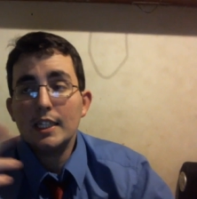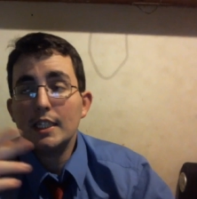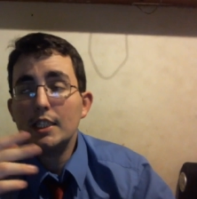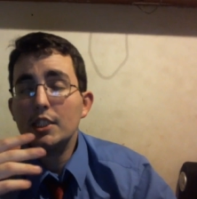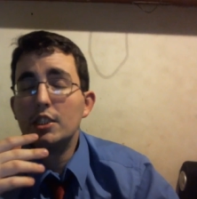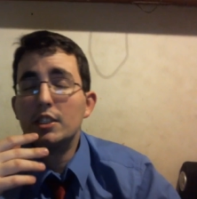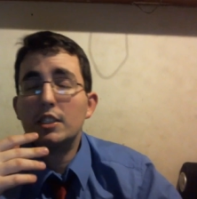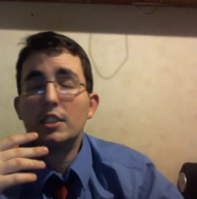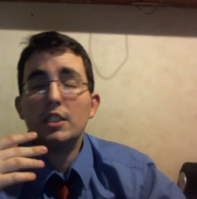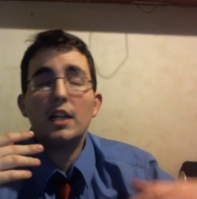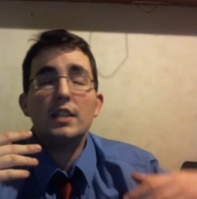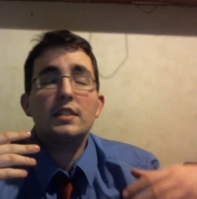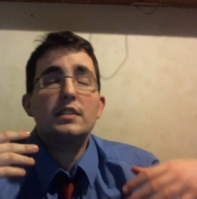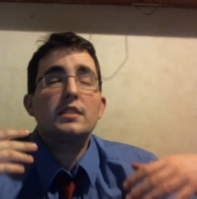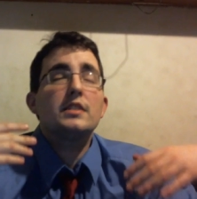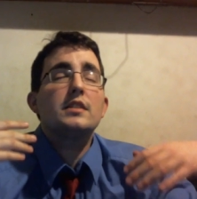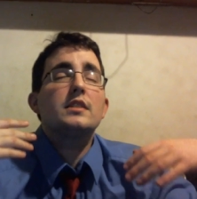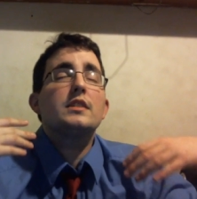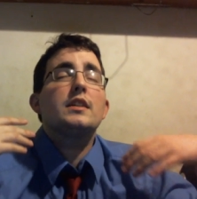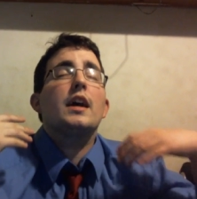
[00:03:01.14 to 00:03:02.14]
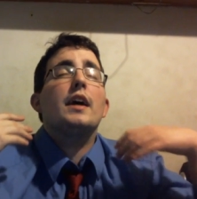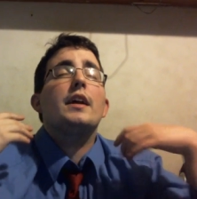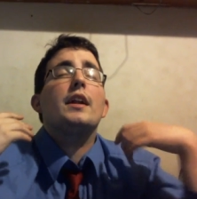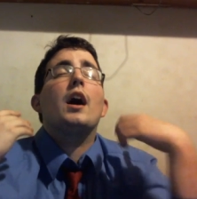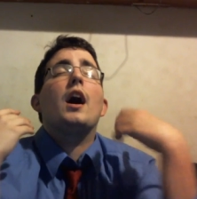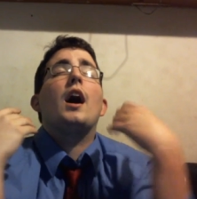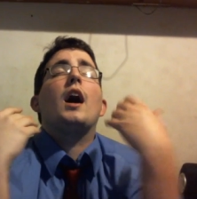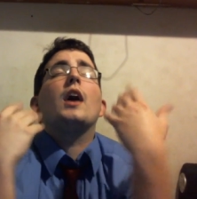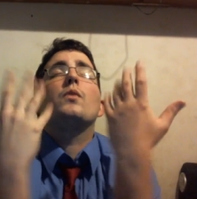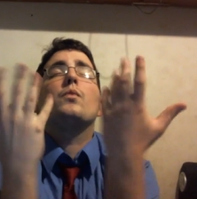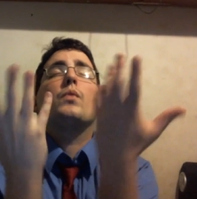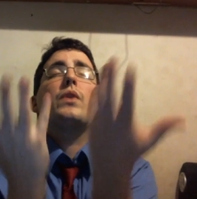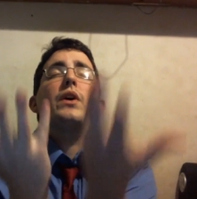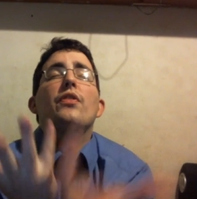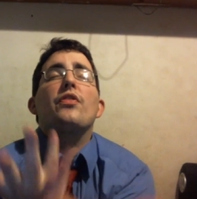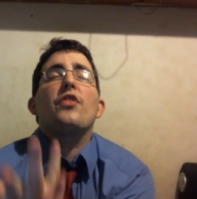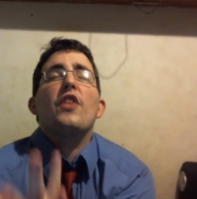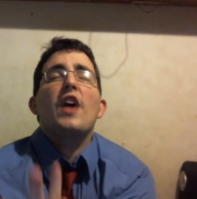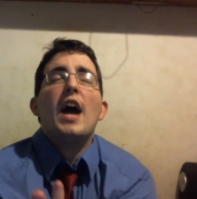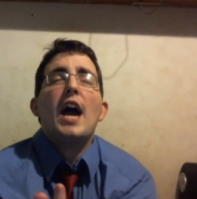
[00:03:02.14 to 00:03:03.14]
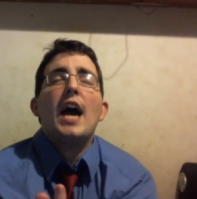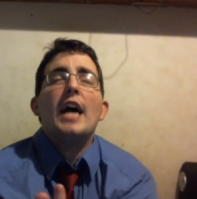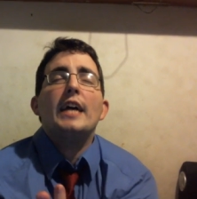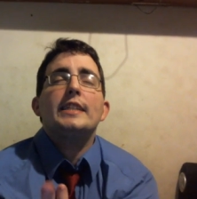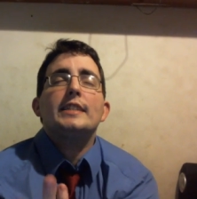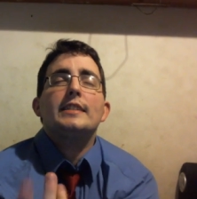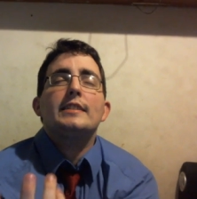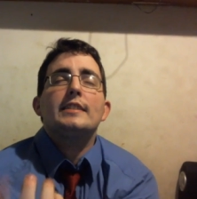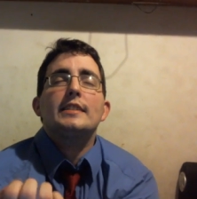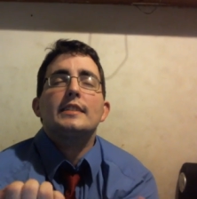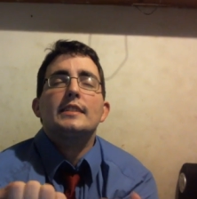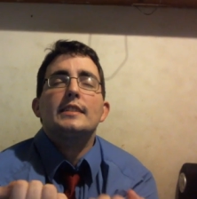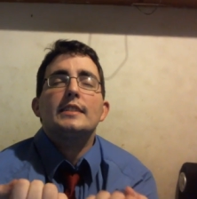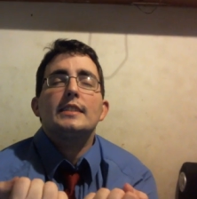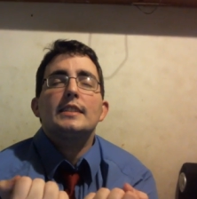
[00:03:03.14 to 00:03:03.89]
just get on with it.